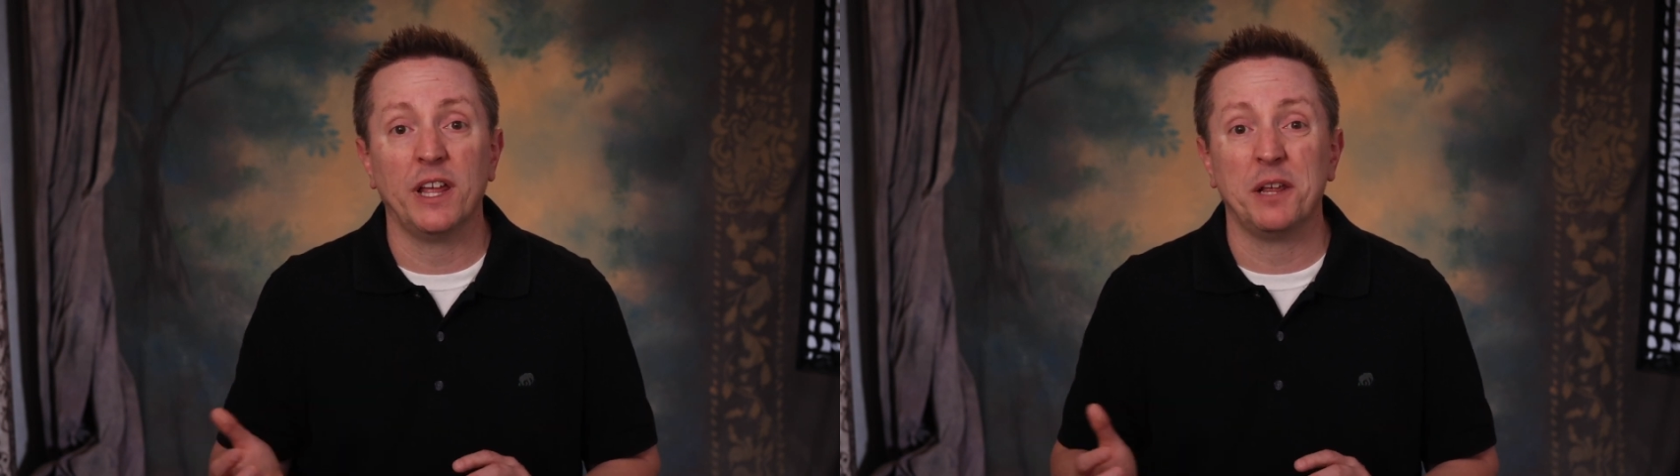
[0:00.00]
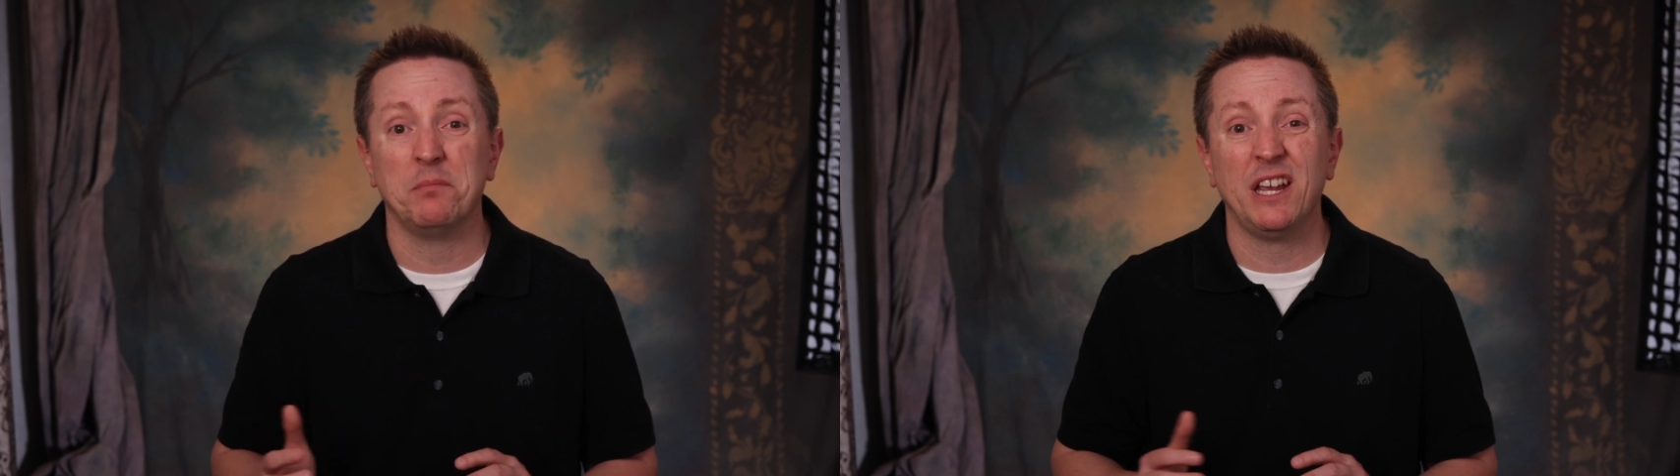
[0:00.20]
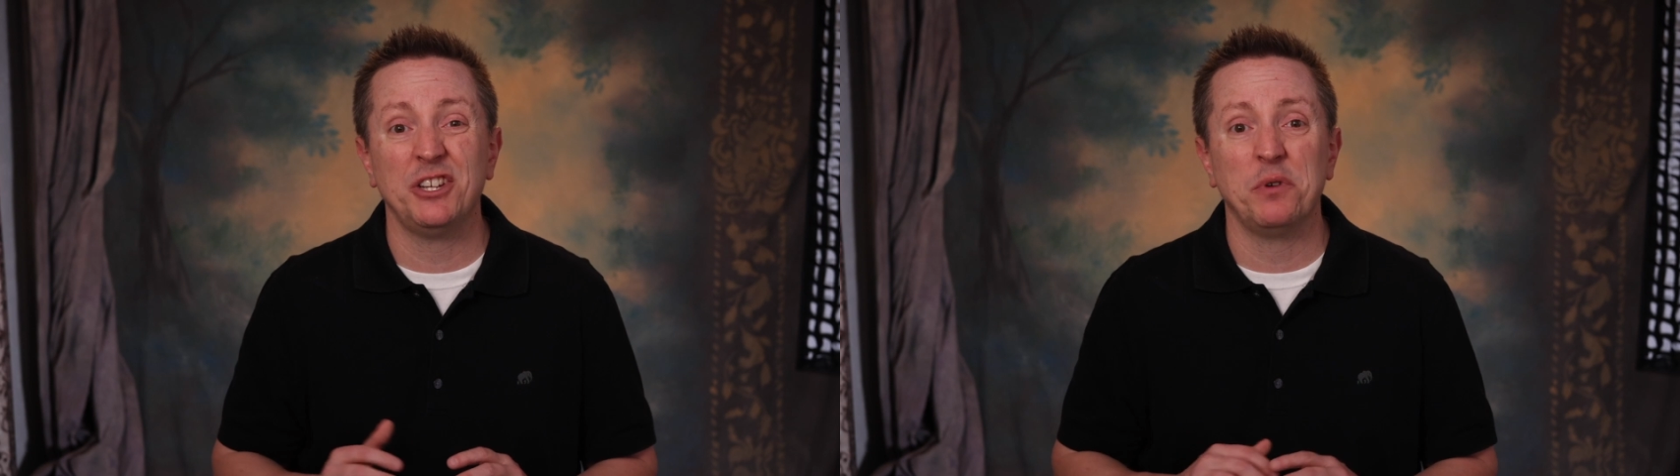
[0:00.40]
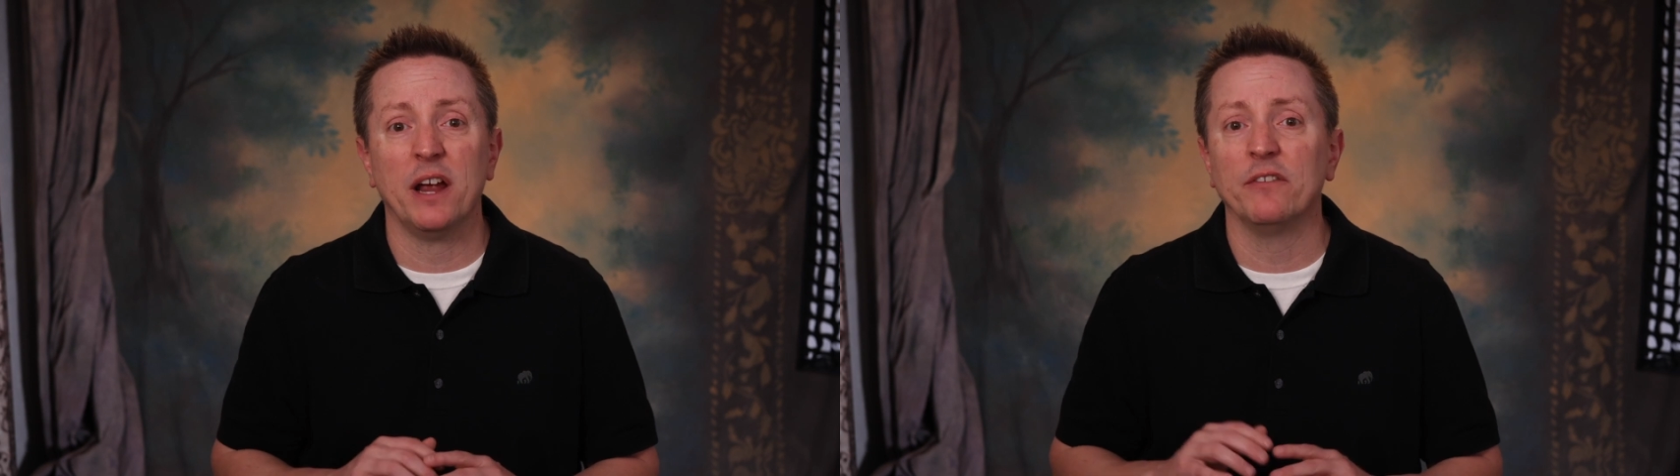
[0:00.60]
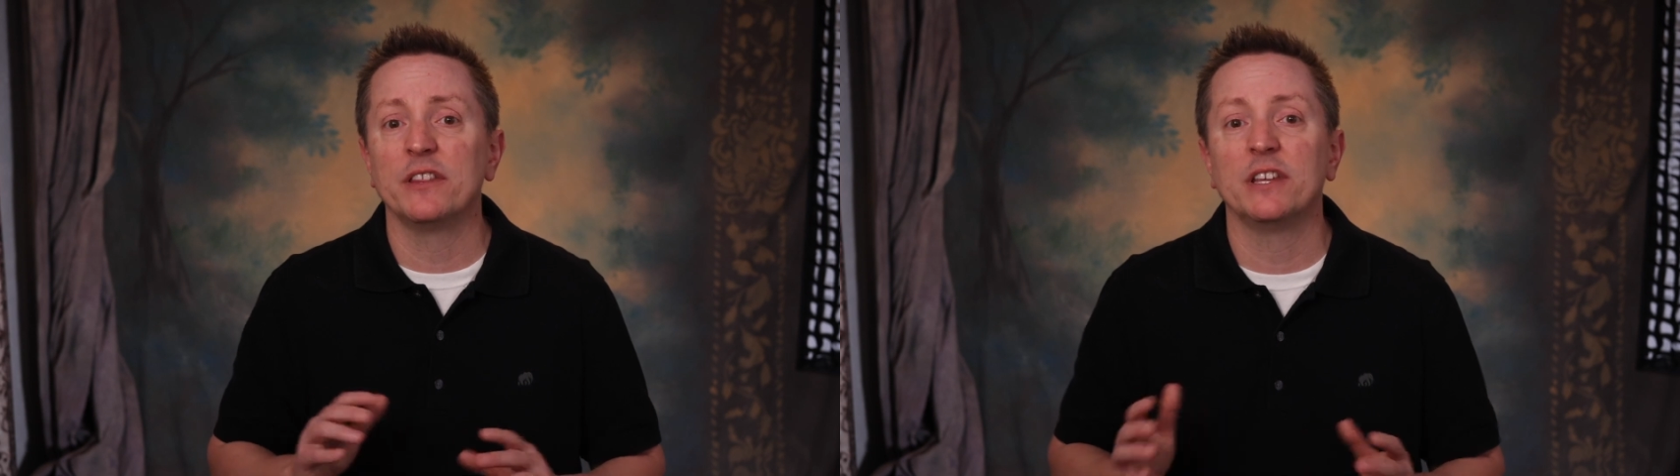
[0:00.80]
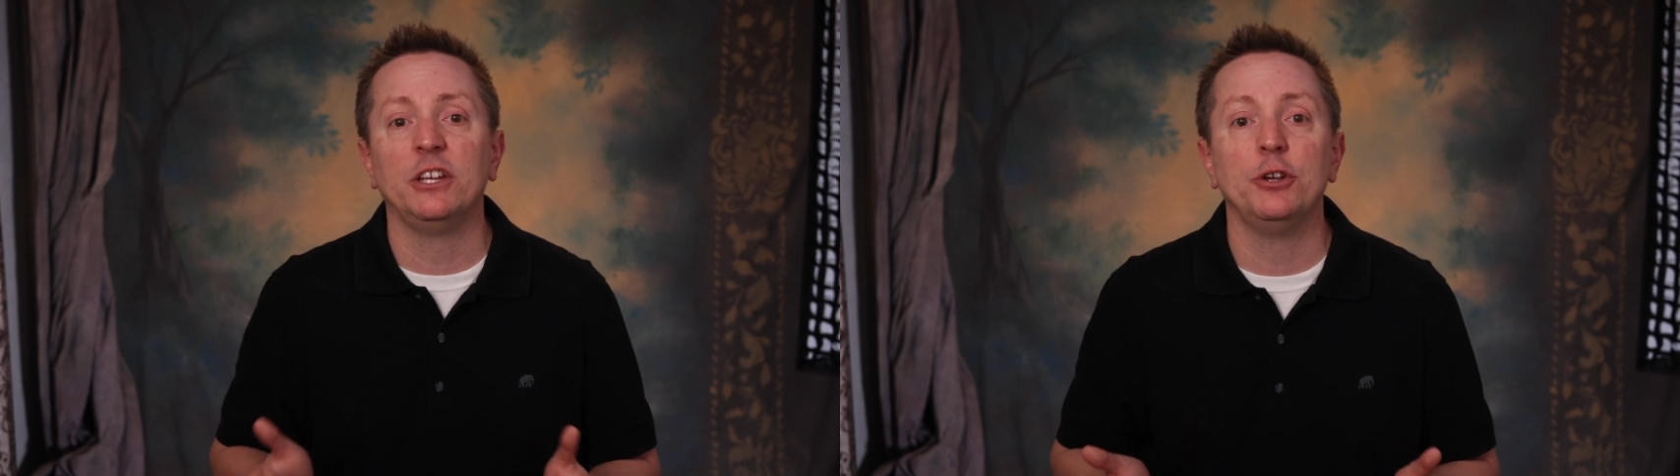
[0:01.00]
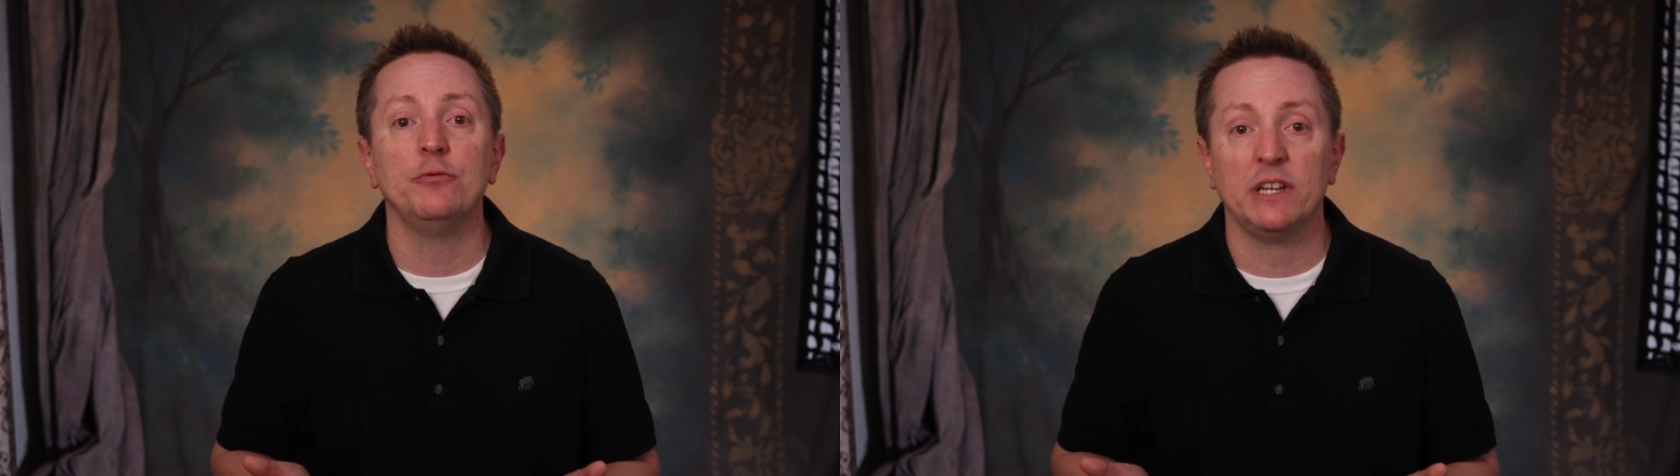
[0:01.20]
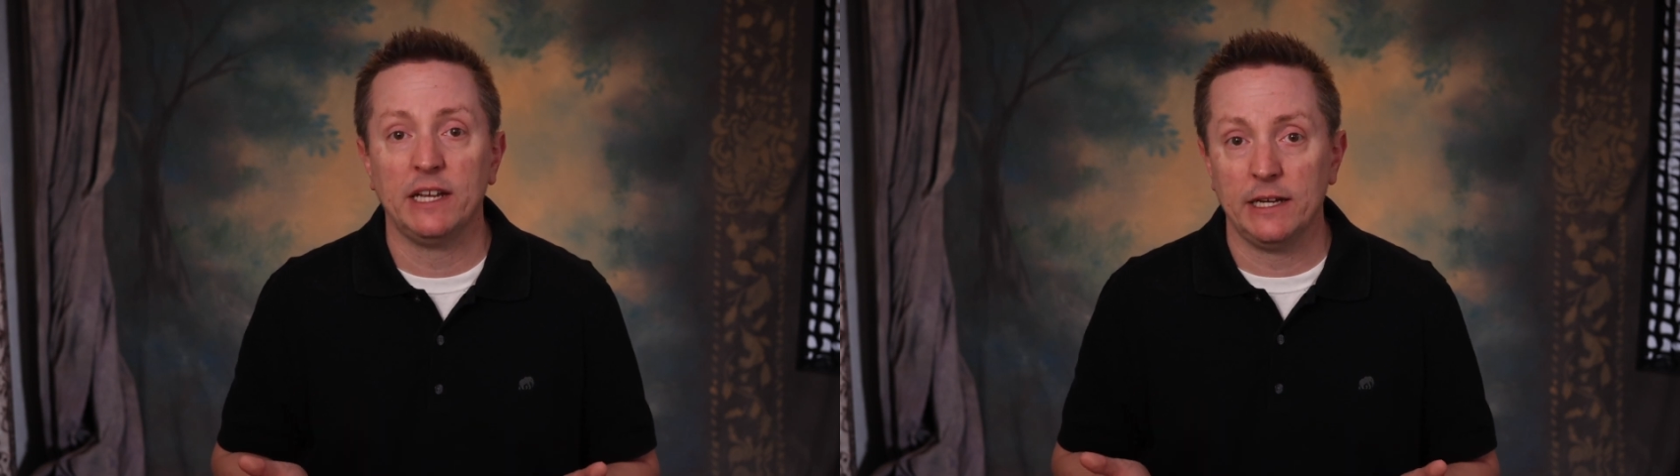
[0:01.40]
and it may do everything you
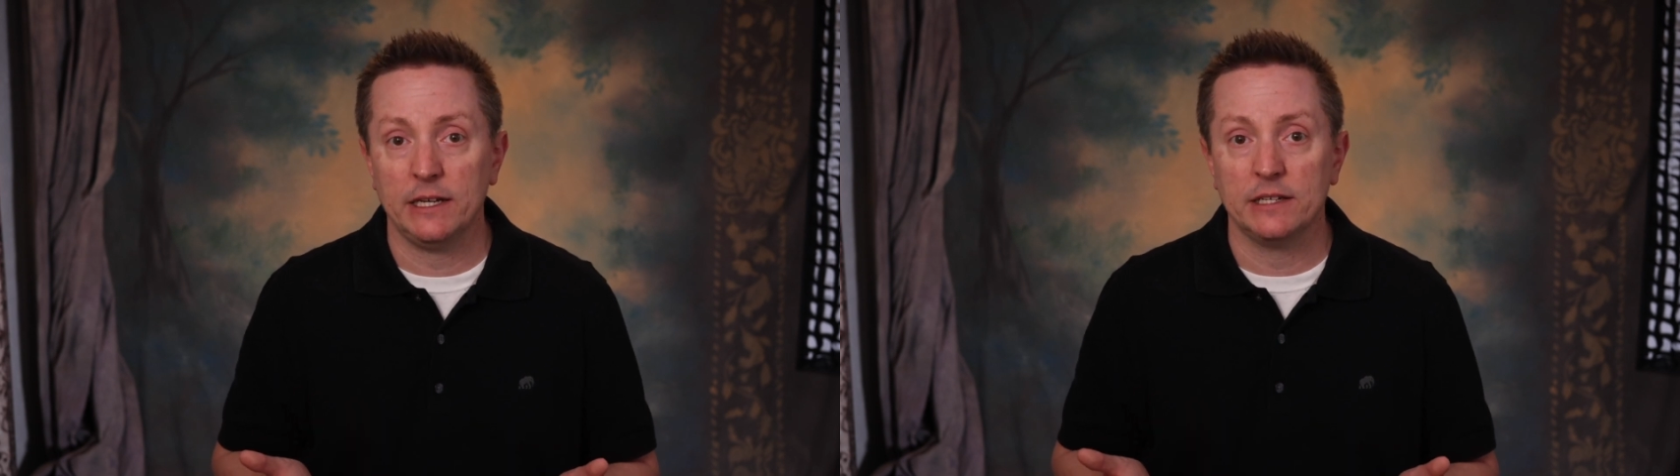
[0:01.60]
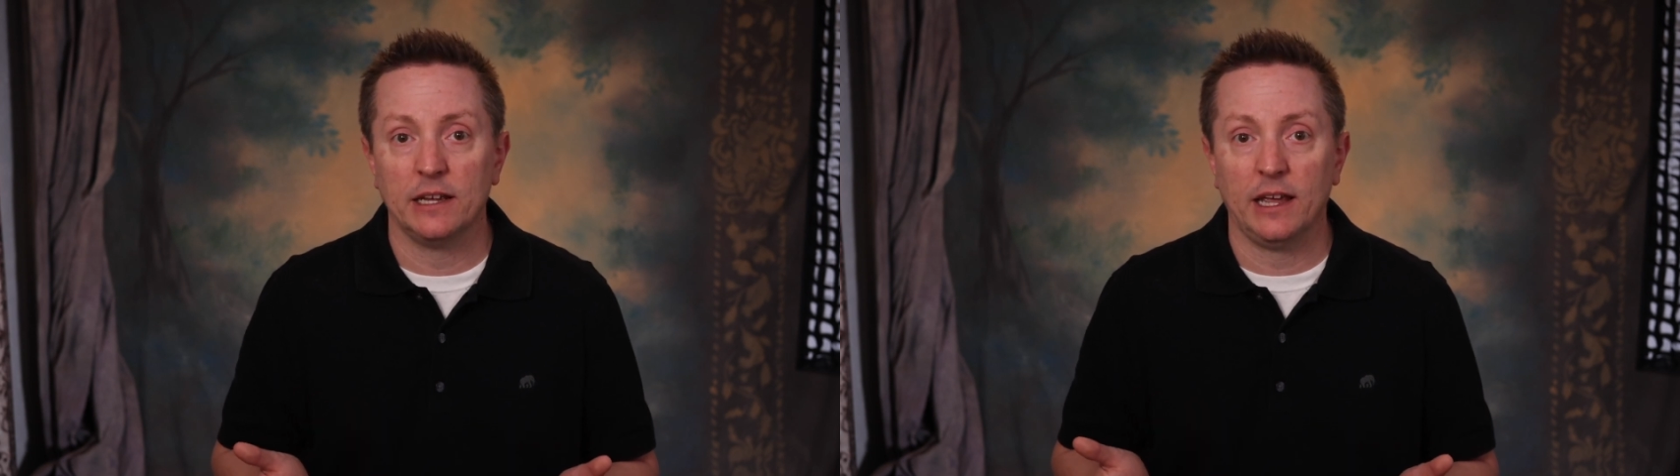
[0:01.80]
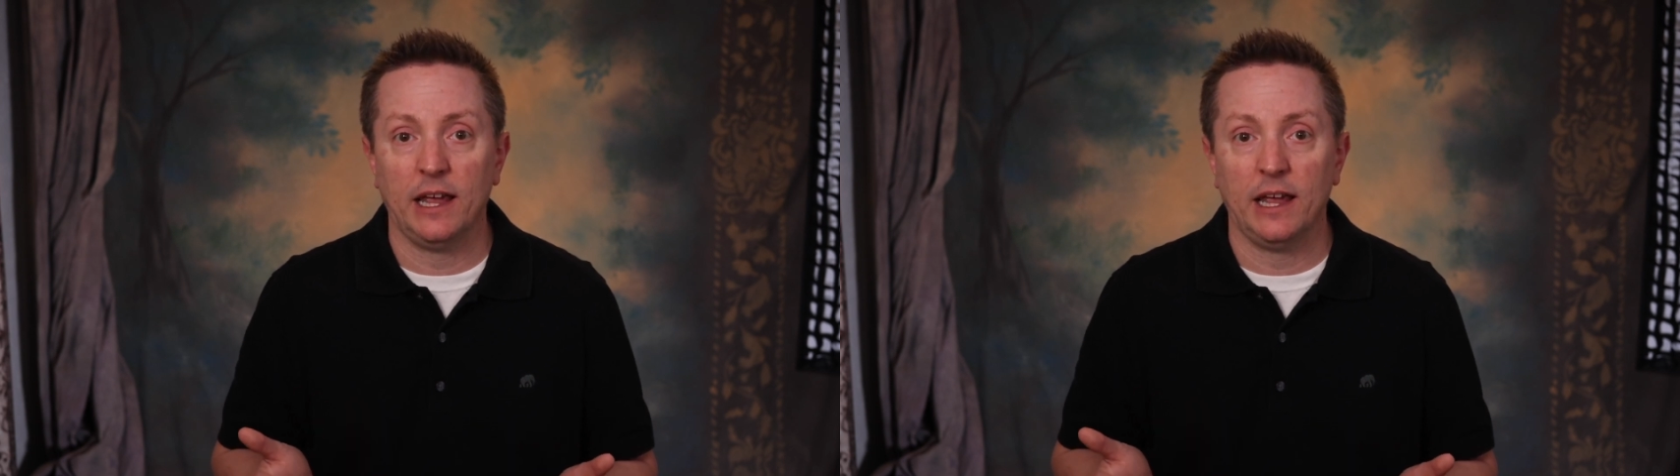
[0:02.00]
need,